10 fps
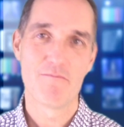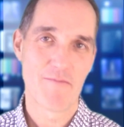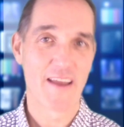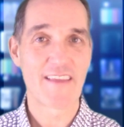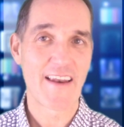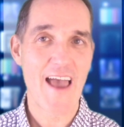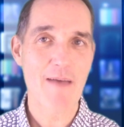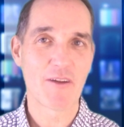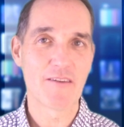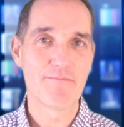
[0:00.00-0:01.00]
make that
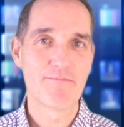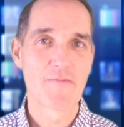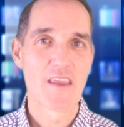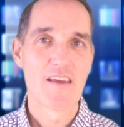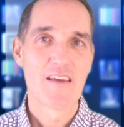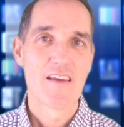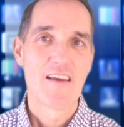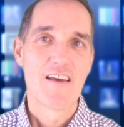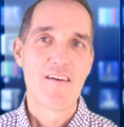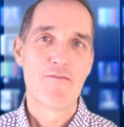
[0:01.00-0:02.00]
happen?
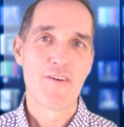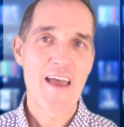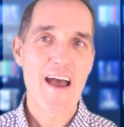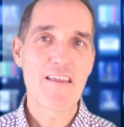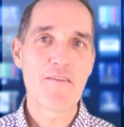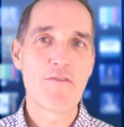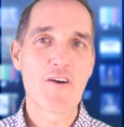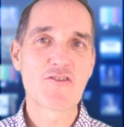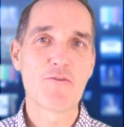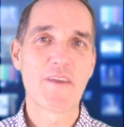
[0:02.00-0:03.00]
For now, the
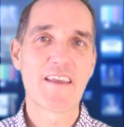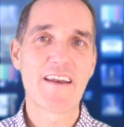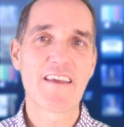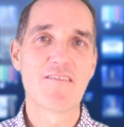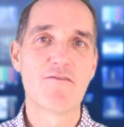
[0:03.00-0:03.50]
folks will be getting